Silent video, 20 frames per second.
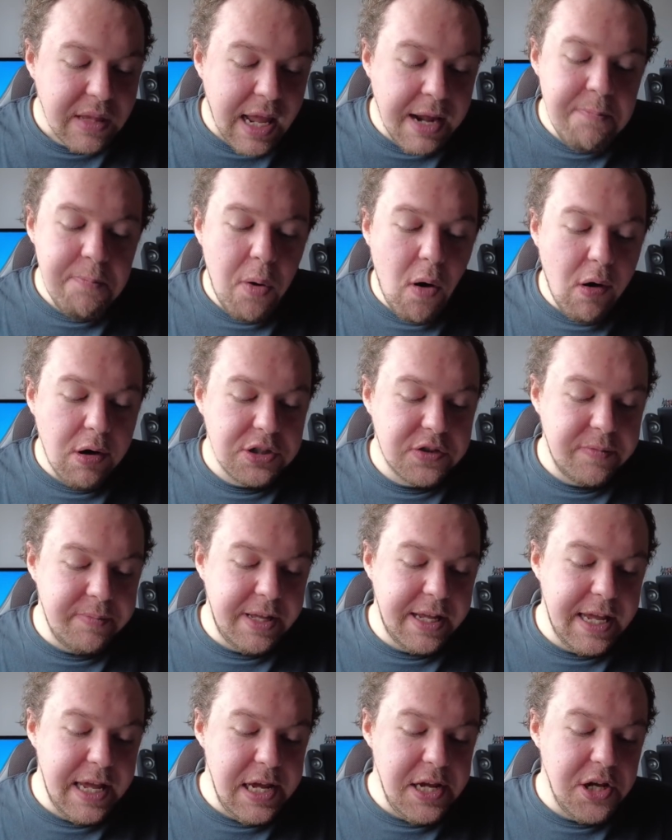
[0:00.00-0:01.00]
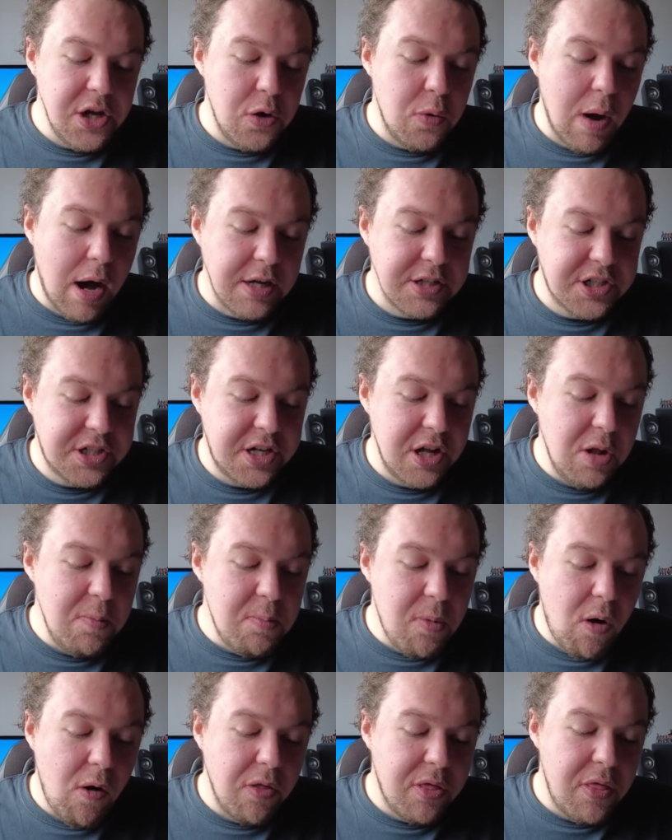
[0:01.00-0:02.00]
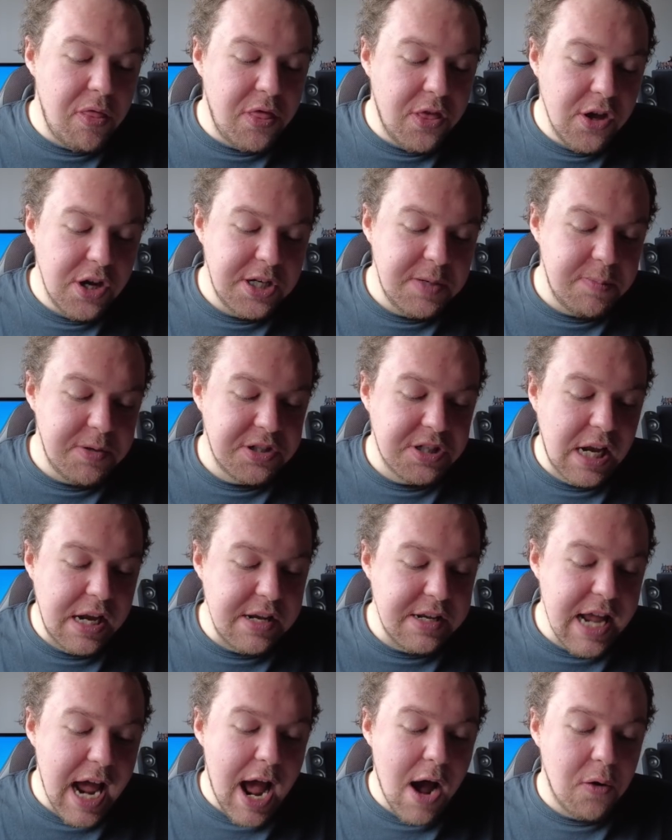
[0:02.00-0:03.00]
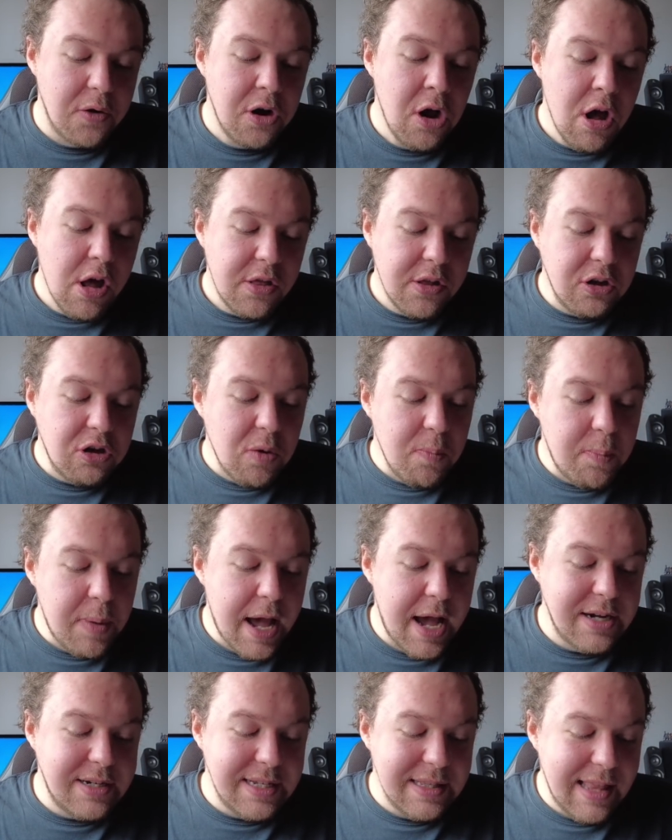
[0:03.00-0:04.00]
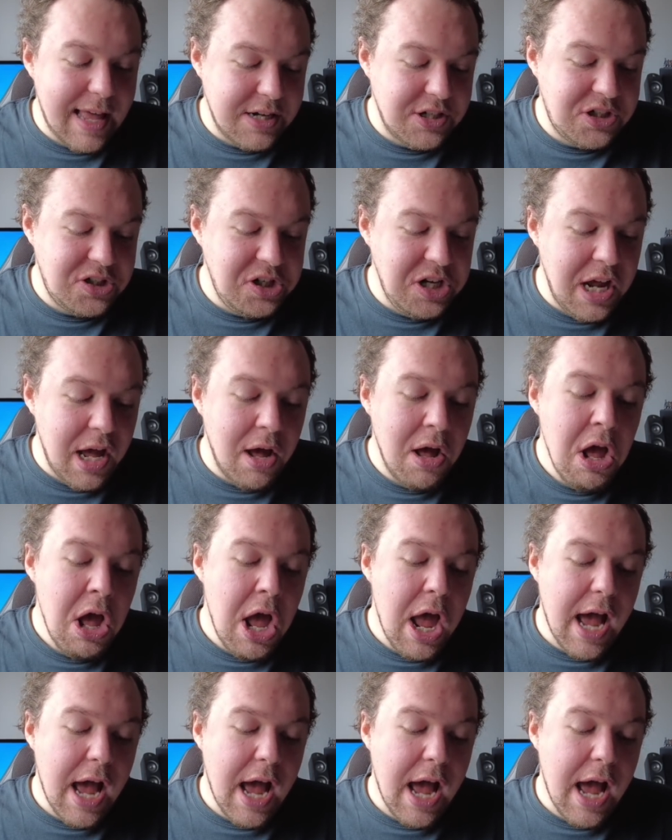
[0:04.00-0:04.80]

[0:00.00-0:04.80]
Imports from the EU are still more than 30% down than compared to last year,